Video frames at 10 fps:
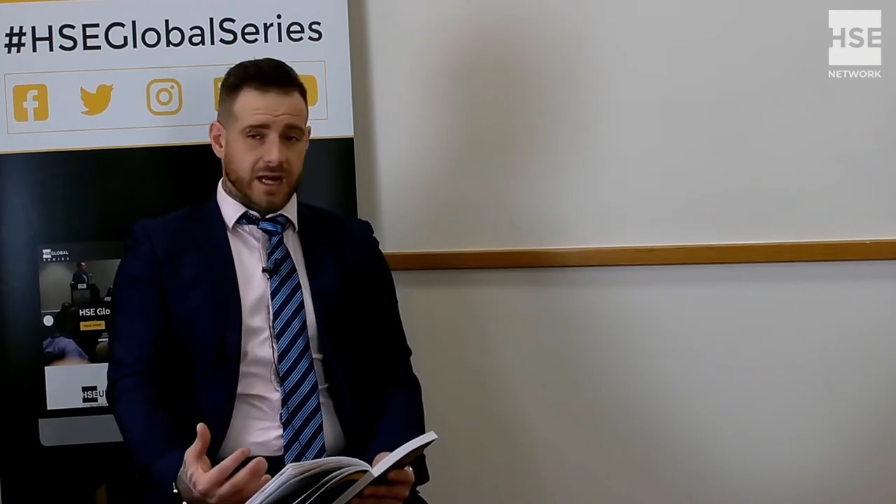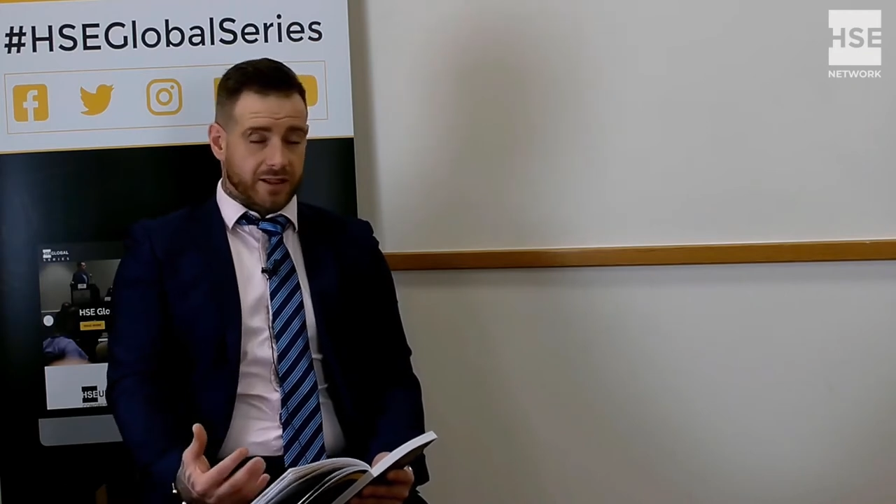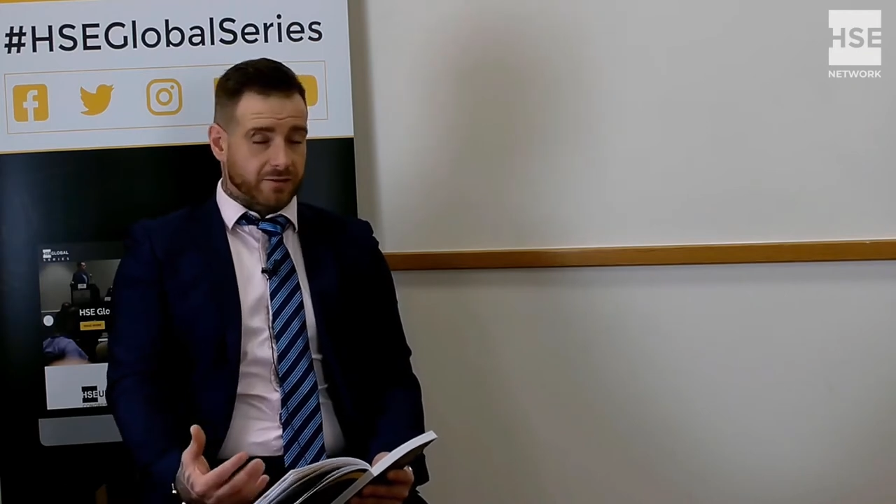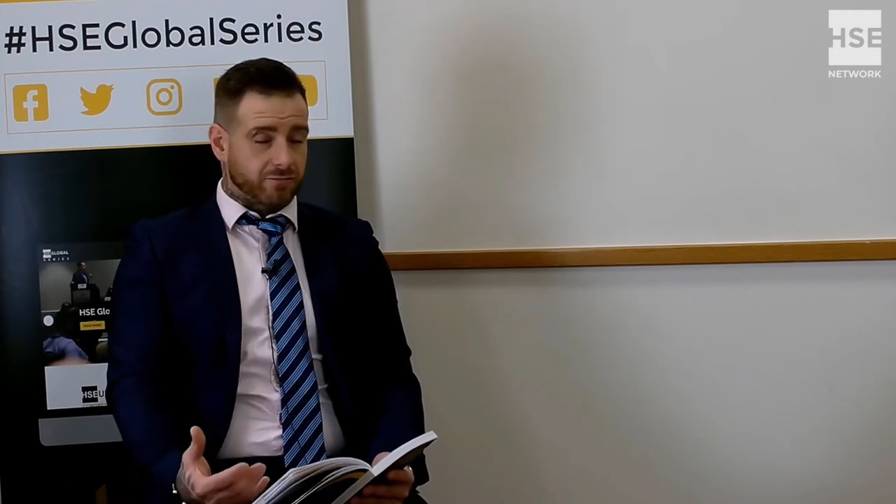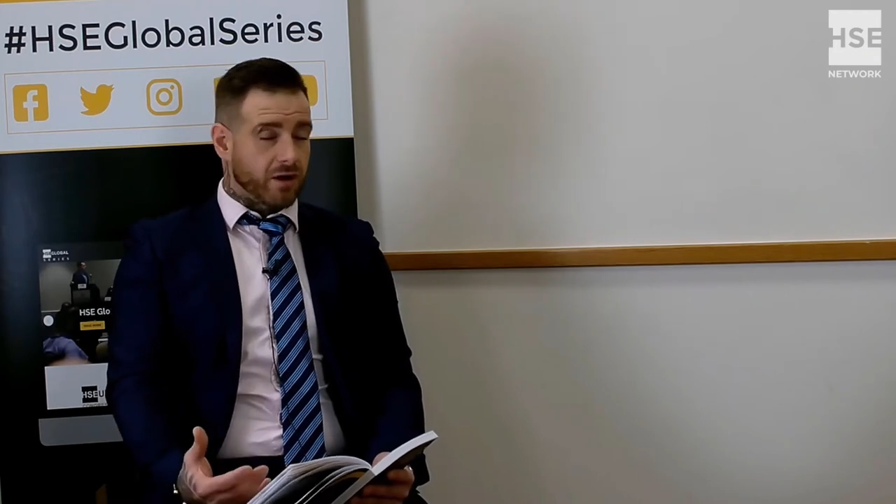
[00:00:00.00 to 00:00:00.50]

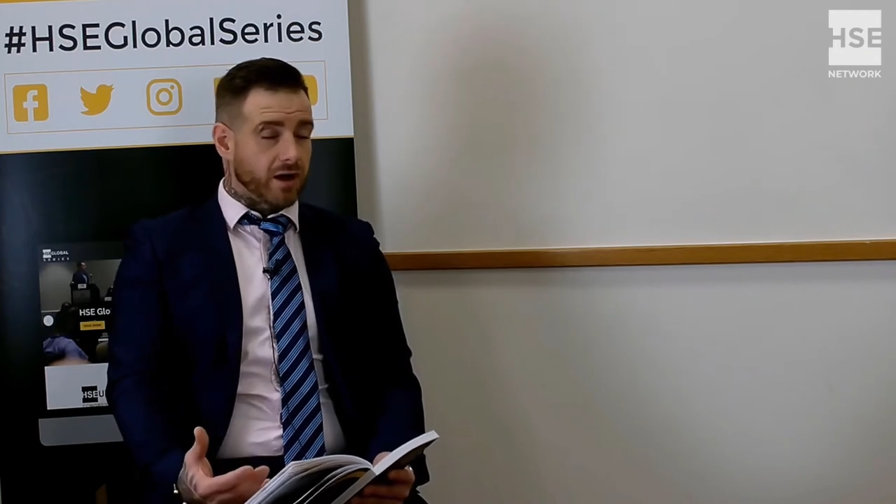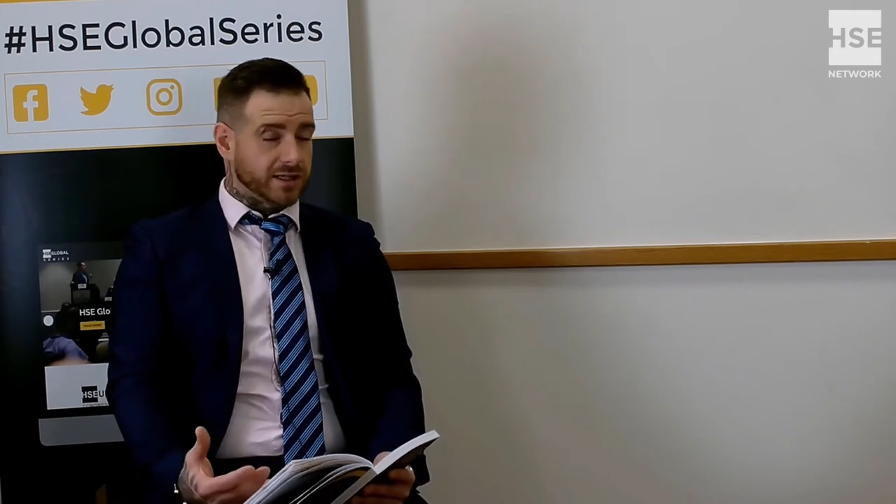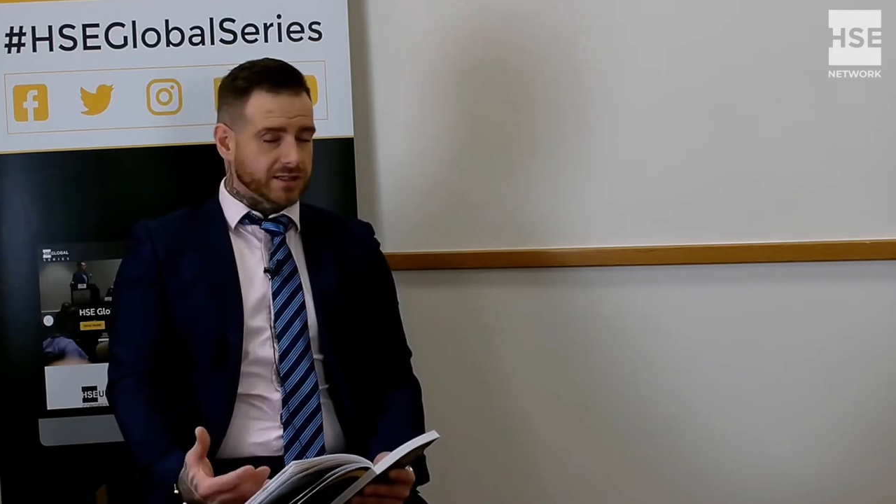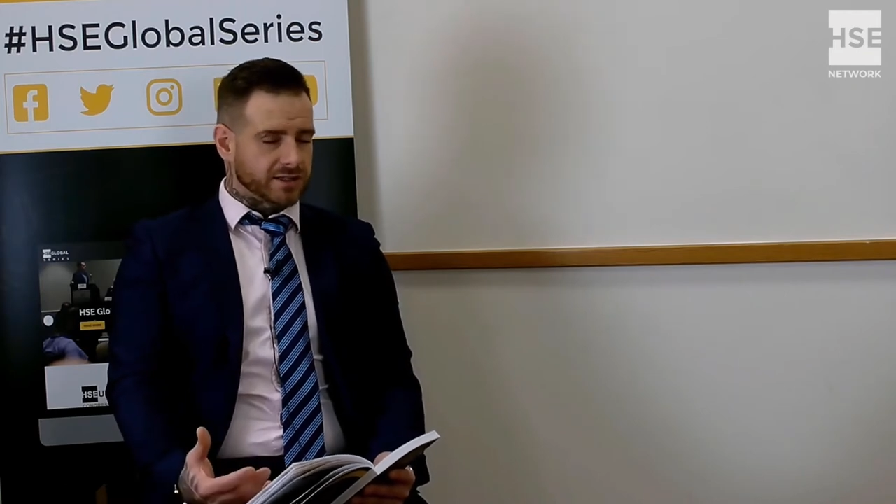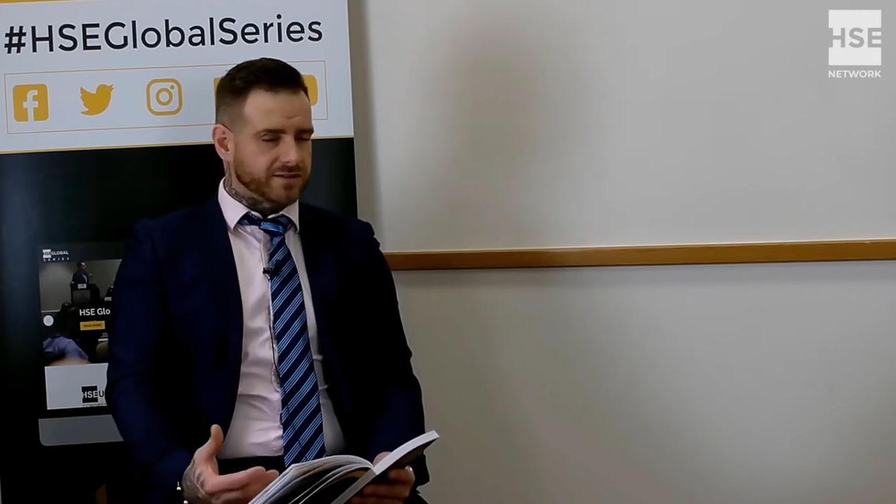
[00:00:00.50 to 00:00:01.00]
and the
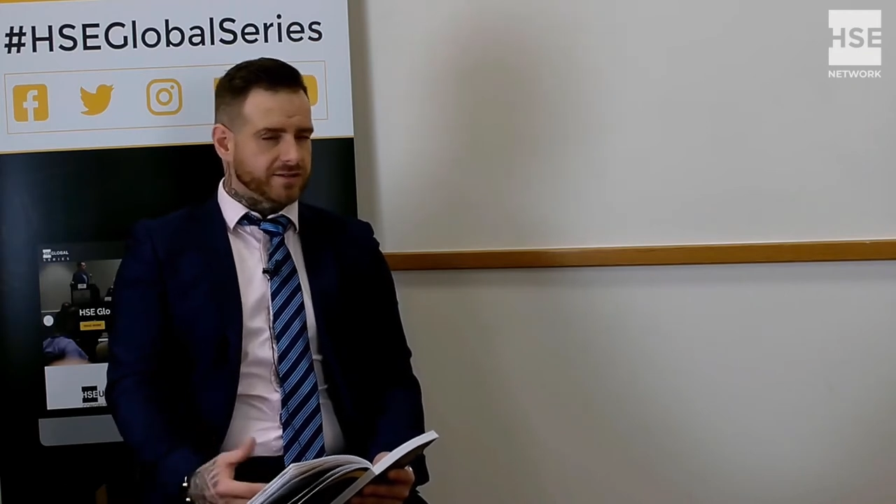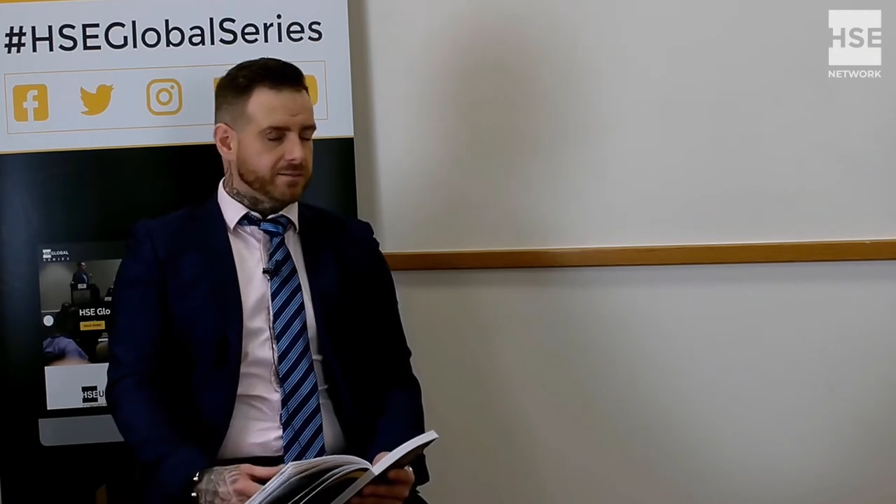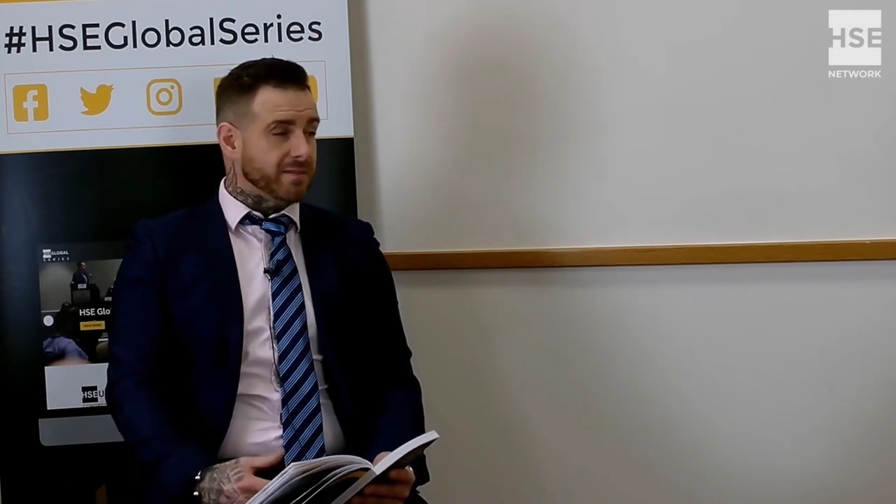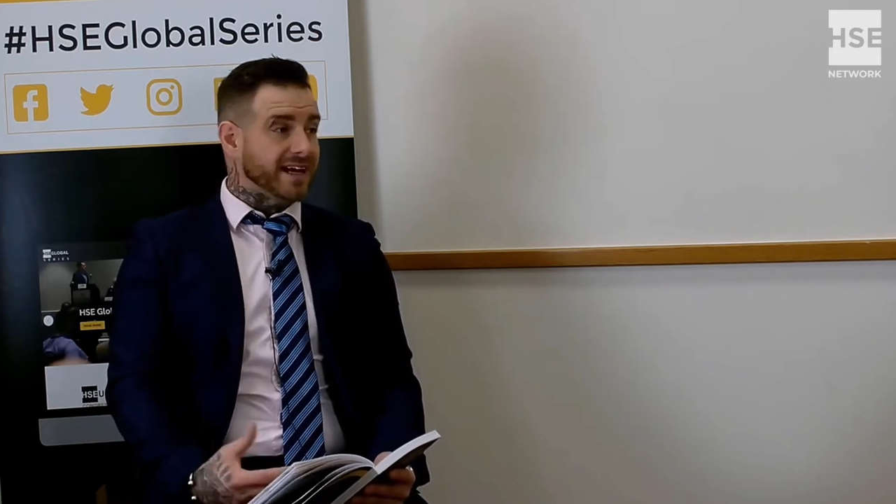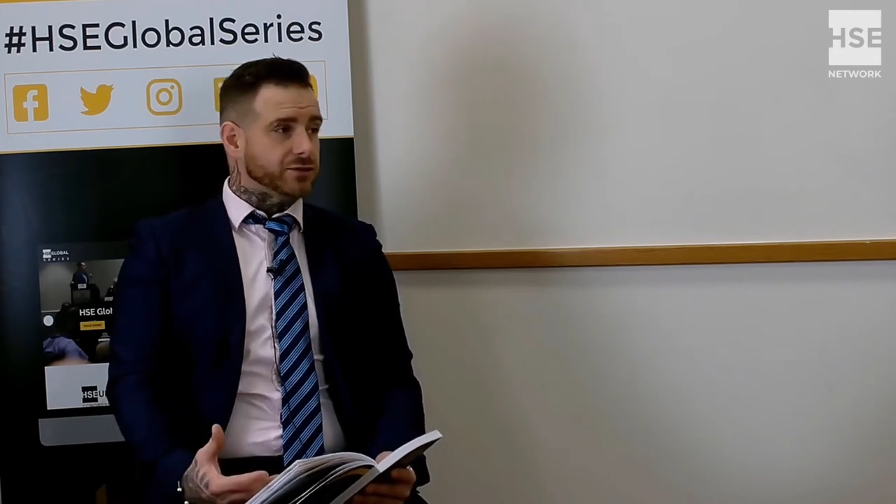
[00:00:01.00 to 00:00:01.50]
rise of
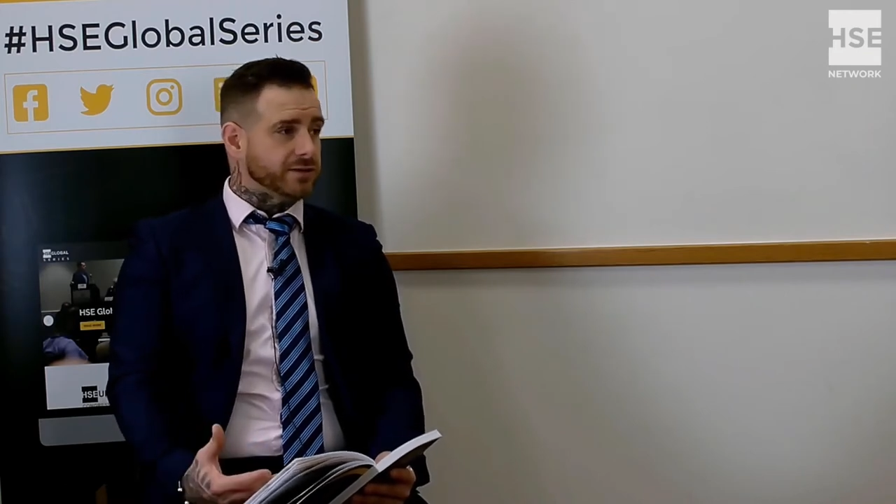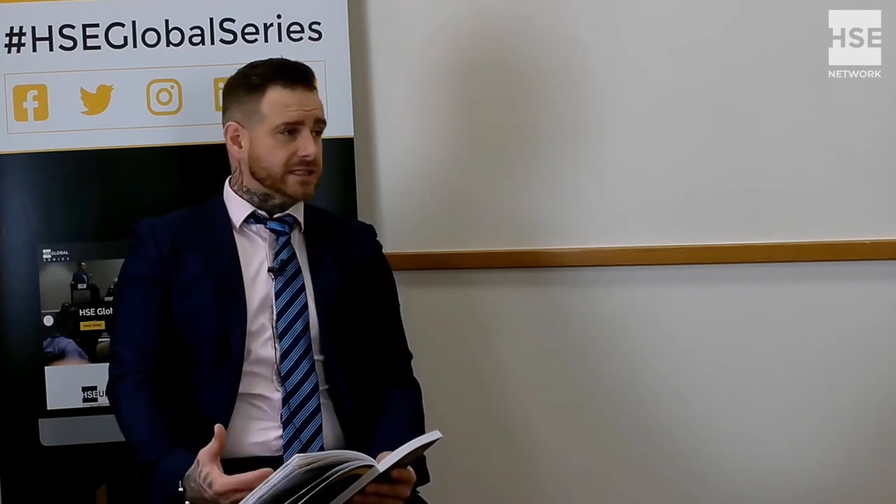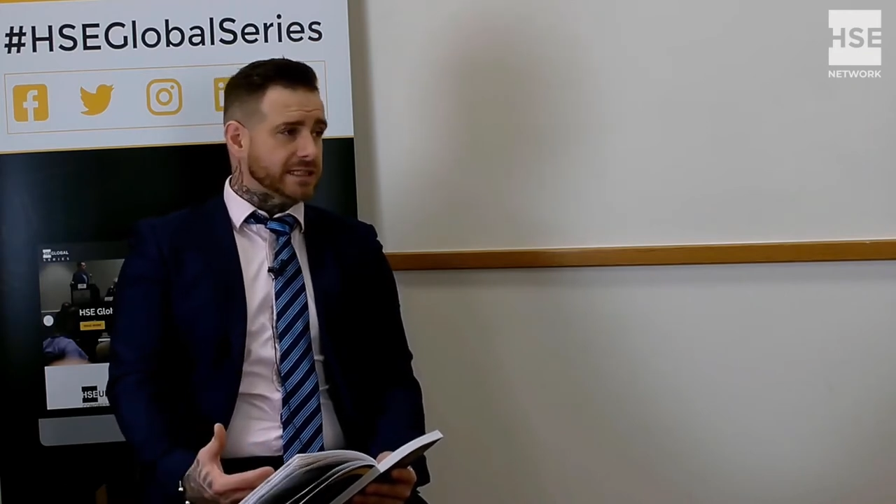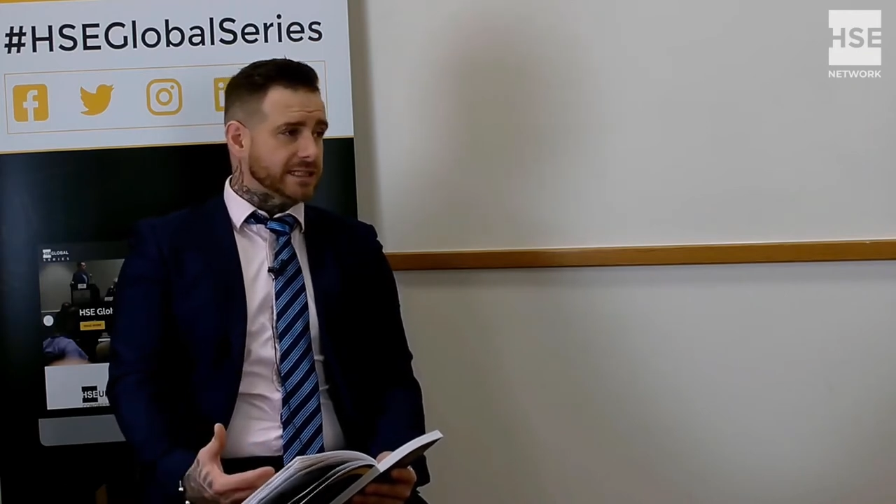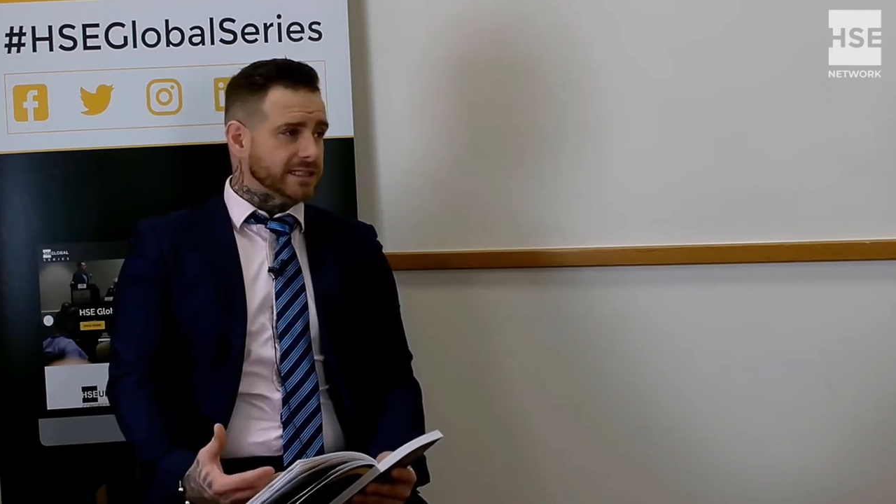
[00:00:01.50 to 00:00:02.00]
major
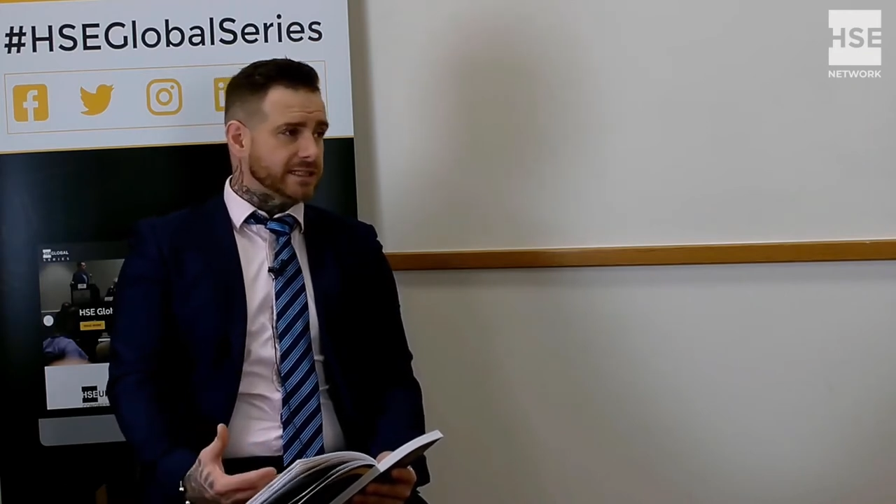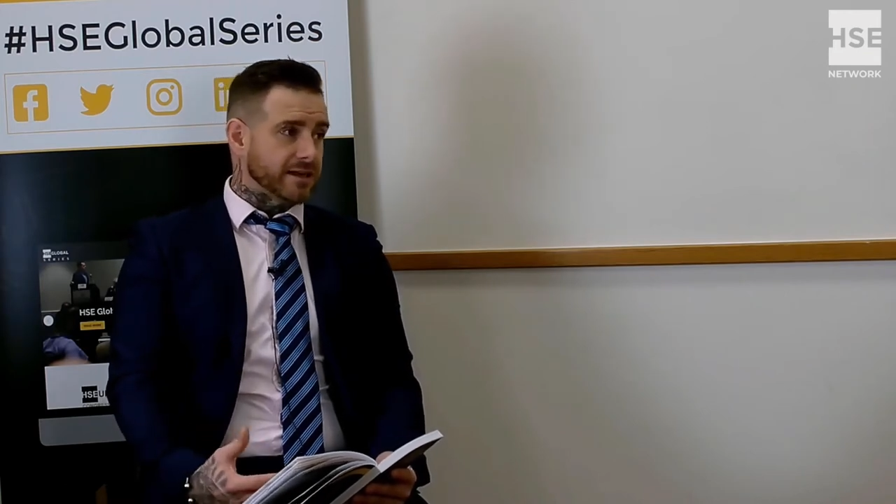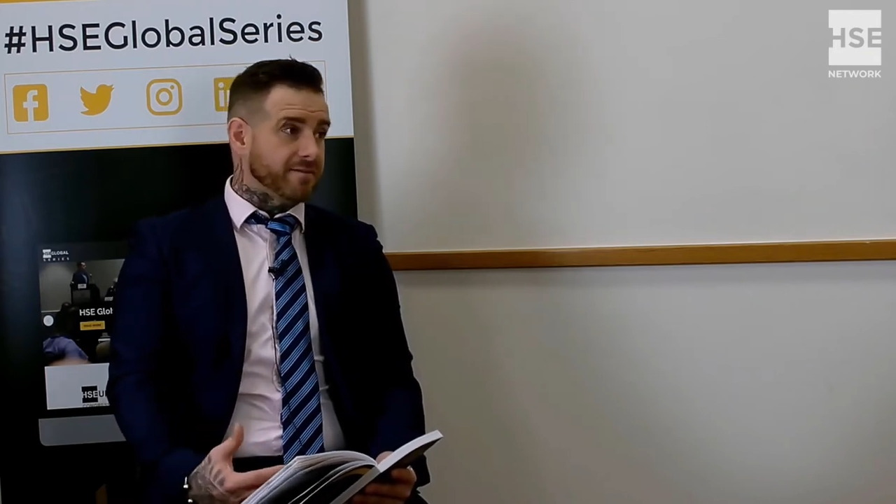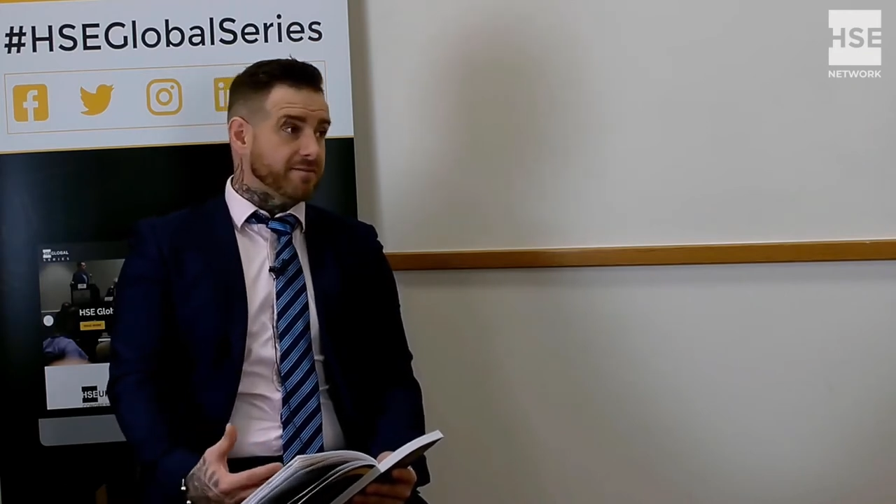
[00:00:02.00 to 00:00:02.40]
incidents and